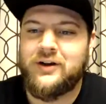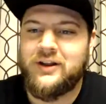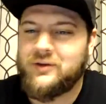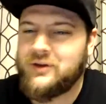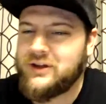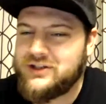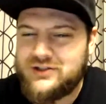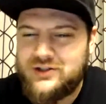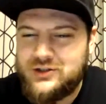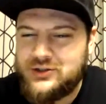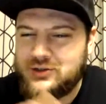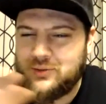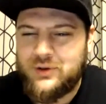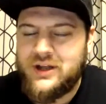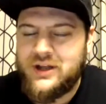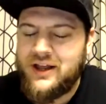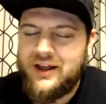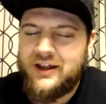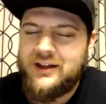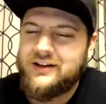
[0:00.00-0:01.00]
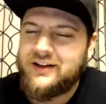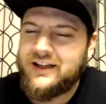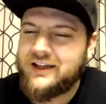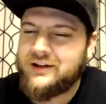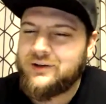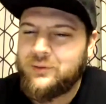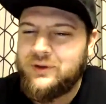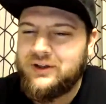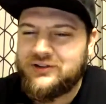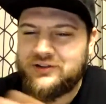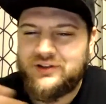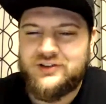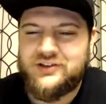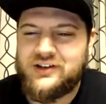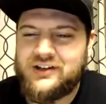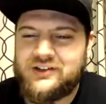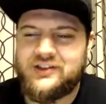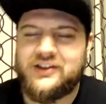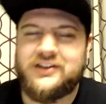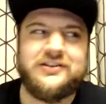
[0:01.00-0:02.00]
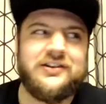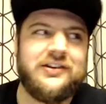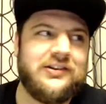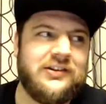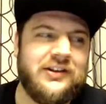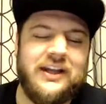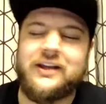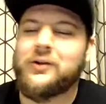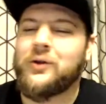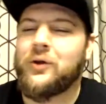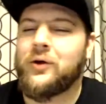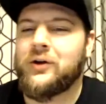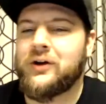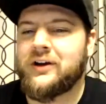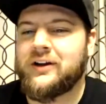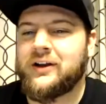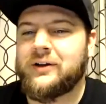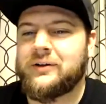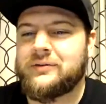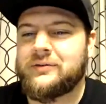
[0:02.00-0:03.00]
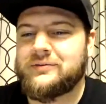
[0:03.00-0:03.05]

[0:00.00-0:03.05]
Let's just go. Lake Louise doesn't exist. It's Lake Laura now.